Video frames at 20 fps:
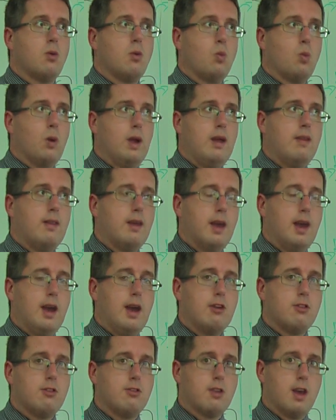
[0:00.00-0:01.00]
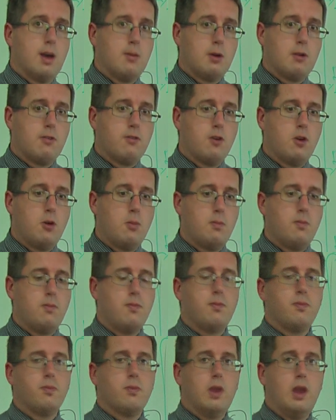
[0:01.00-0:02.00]
where the cash is coming from
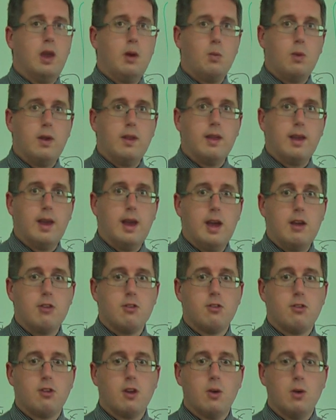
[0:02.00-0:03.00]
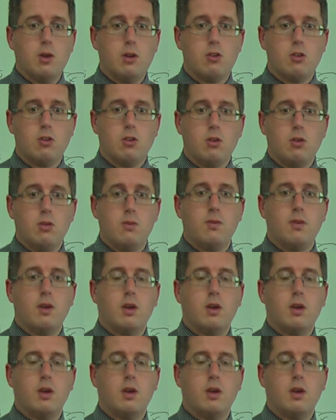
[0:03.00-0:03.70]
and where the cash is going to